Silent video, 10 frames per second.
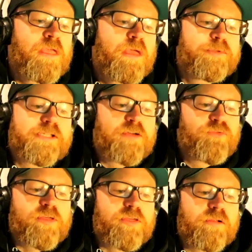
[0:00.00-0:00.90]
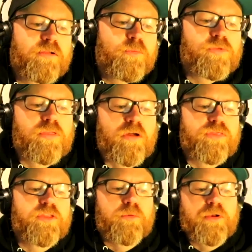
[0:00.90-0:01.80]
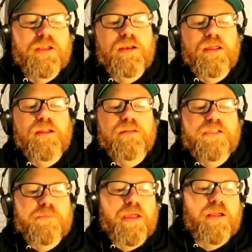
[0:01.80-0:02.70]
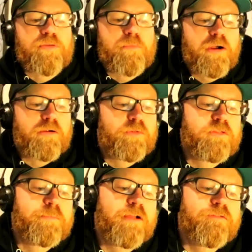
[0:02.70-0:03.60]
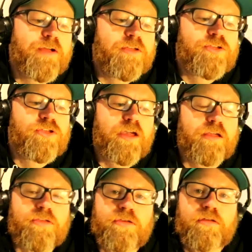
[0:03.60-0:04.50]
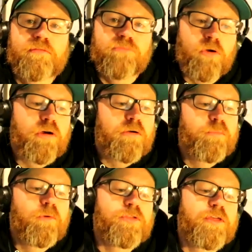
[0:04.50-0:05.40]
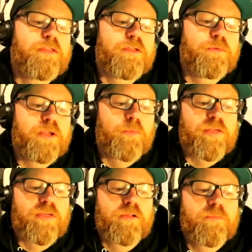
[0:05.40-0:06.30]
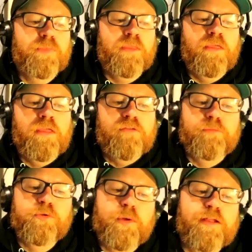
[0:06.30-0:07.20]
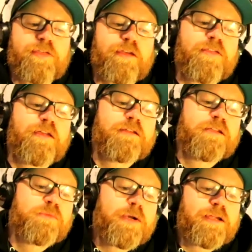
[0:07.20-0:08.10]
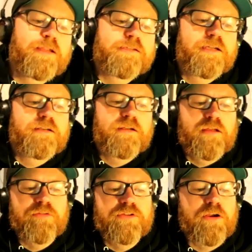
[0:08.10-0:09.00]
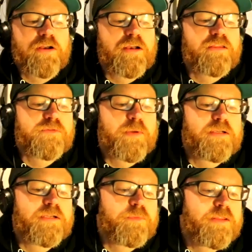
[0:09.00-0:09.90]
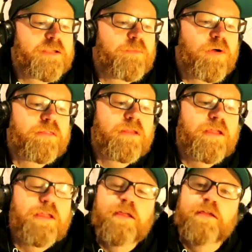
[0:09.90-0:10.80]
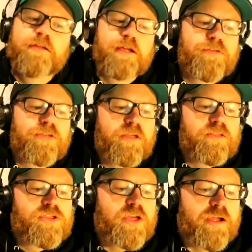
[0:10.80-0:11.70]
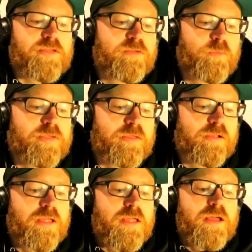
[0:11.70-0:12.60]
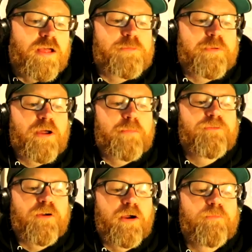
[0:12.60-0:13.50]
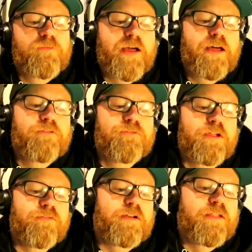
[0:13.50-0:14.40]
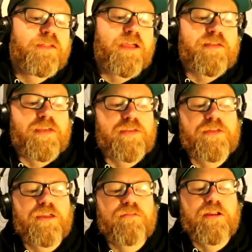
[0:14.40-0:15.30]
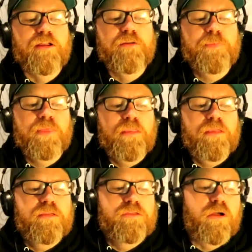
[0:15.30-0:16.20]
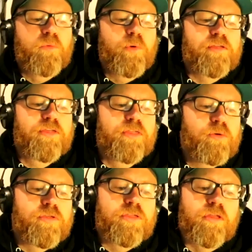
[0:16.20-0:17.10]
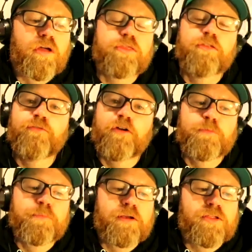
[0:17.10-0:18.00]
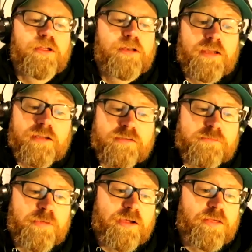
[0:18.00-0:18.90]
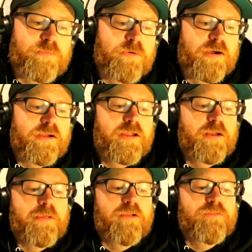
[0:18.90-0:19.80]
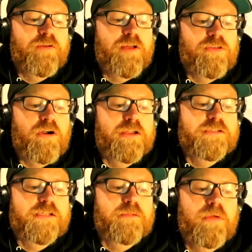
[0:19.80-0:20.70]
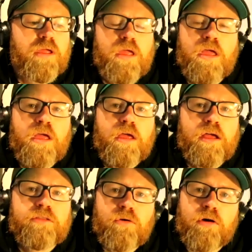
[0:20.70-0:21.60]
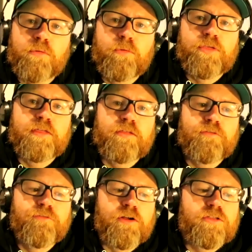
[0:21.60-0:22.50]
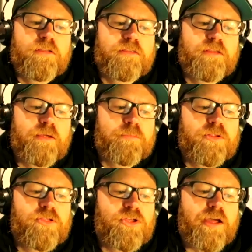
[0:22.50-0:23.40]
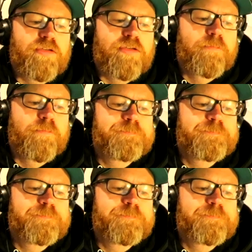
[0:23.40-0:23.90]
But Dave Whistle was not the only Canadian to make his mark with the Belfast Giants, nor was he the only Whistle. From 2016 to 2018 and returning in 2021, Dave's son Jackson Whistle has become a firm fan favourite in the SSE arena. Young Whistle is not the first British Canadian to make his mark in a Belfast hockey team, and nor was he the first named Jackson.